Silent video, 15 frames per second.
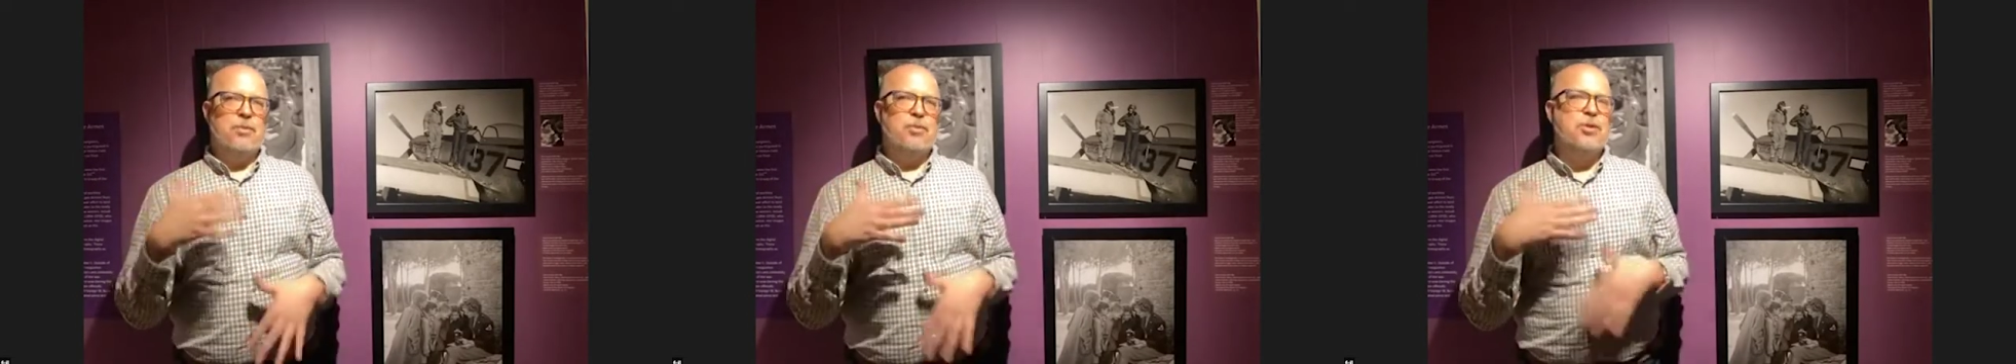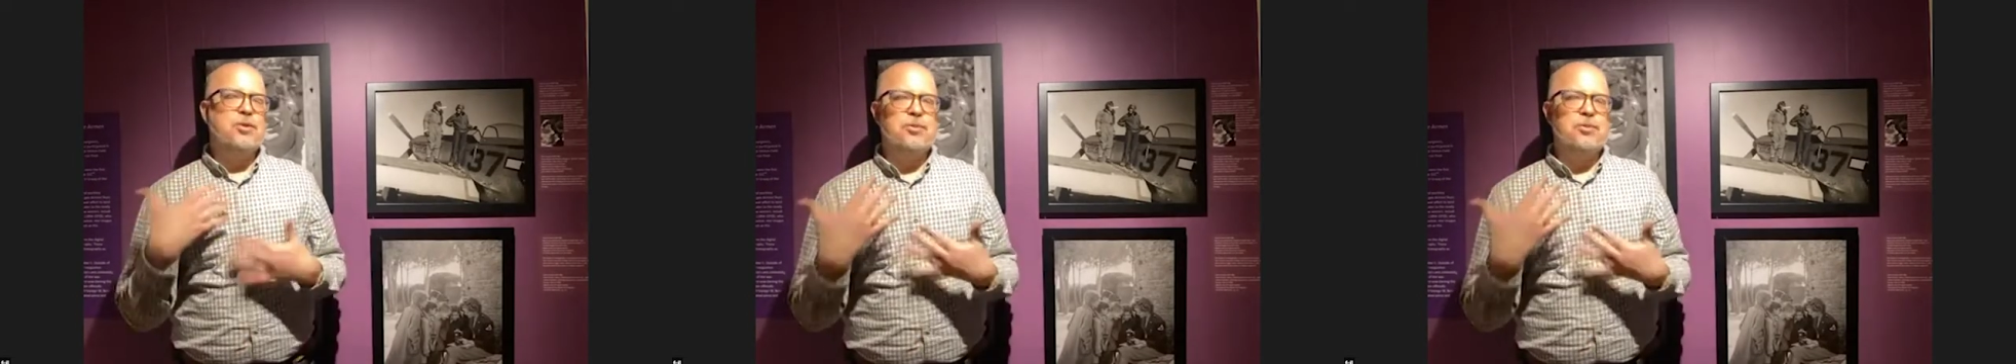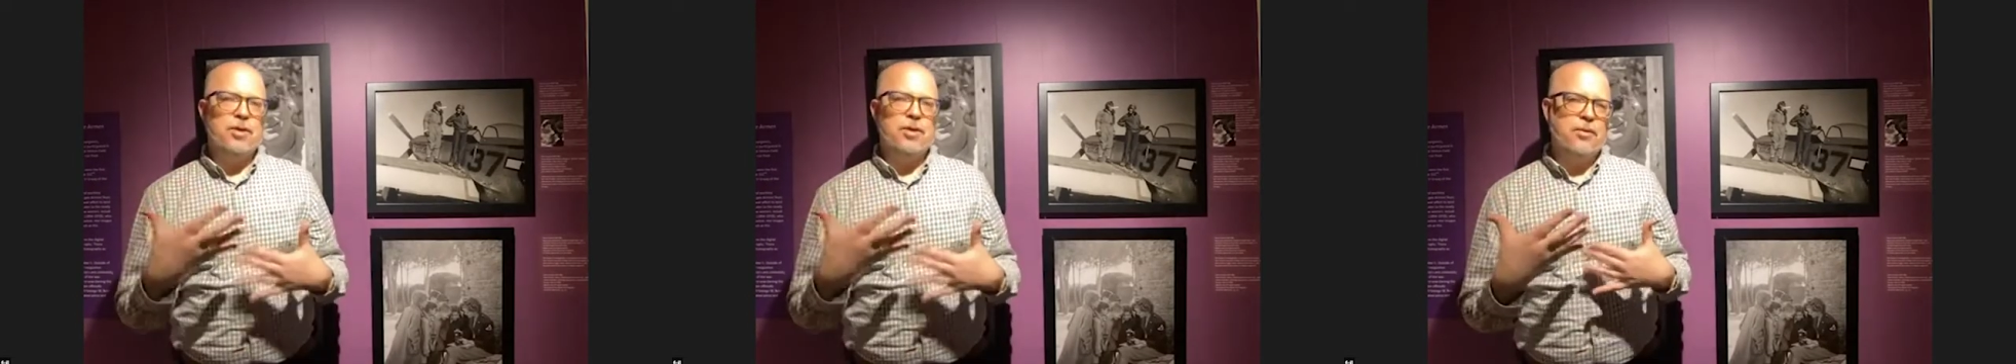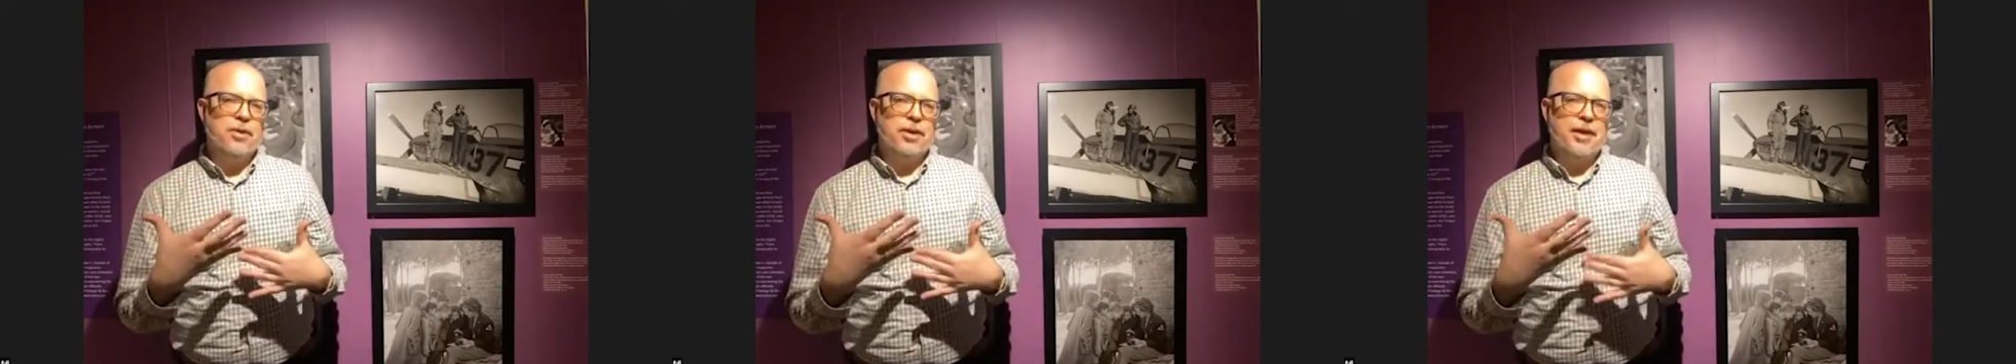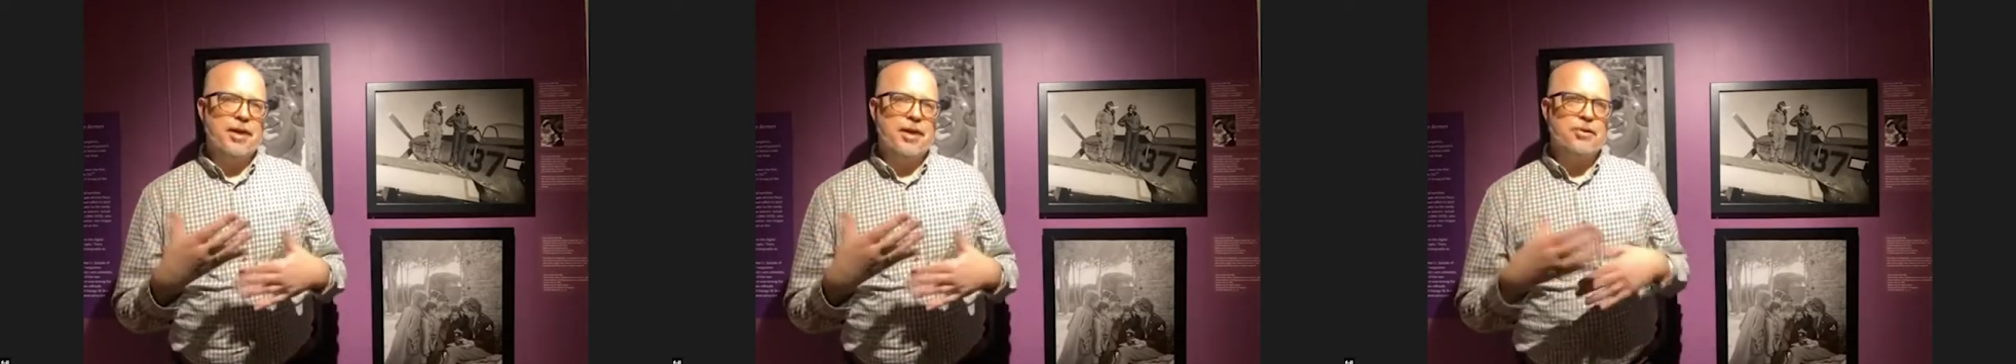which is really,
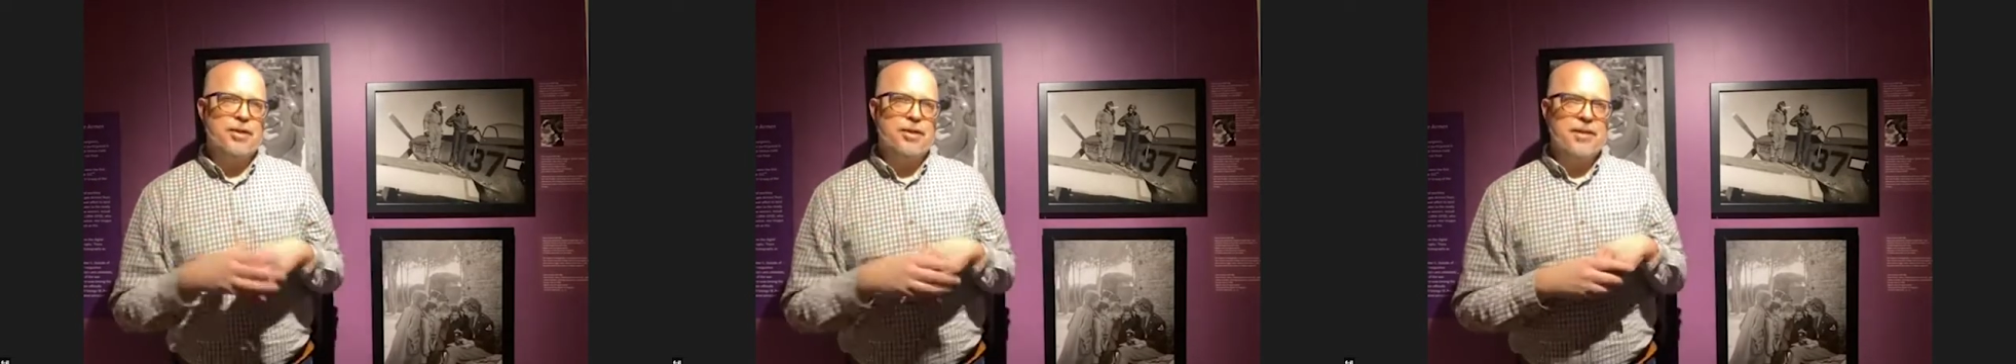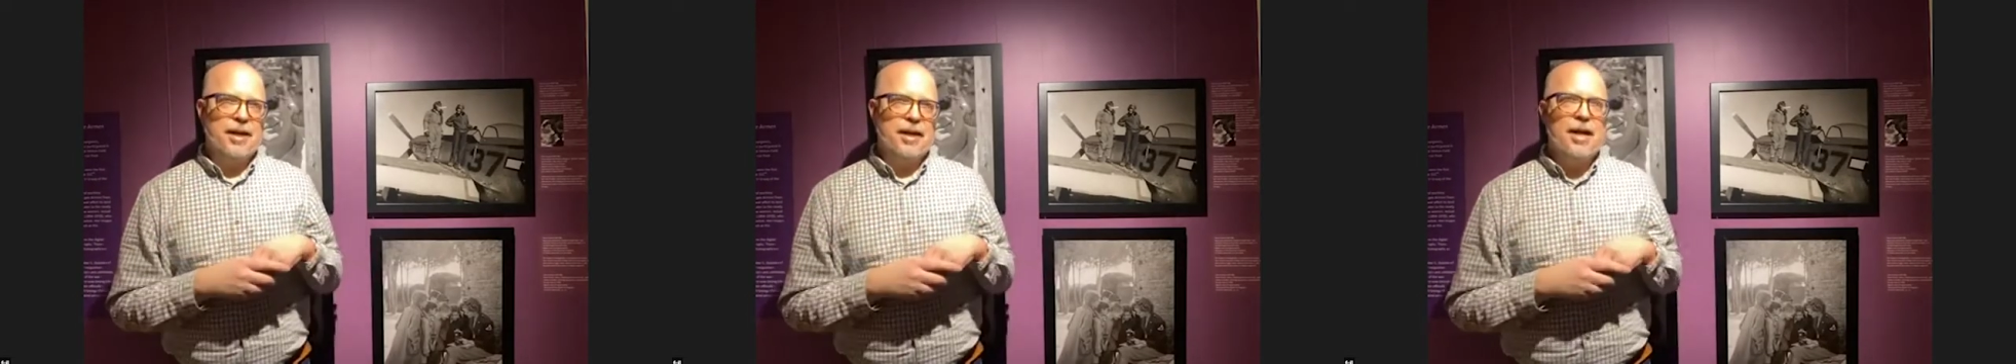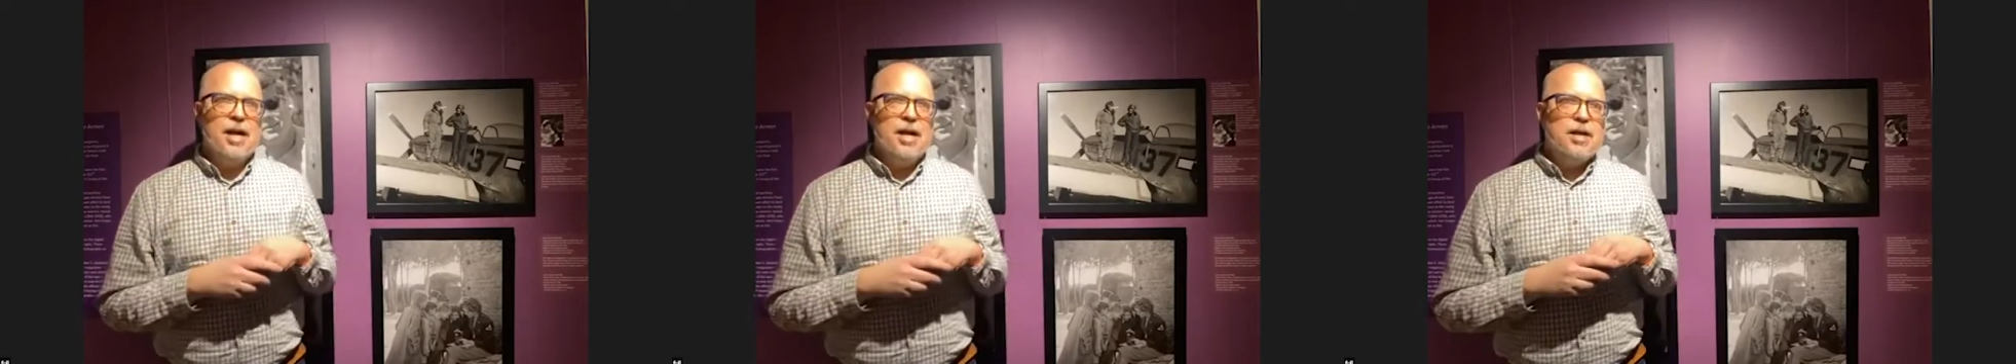really interesting.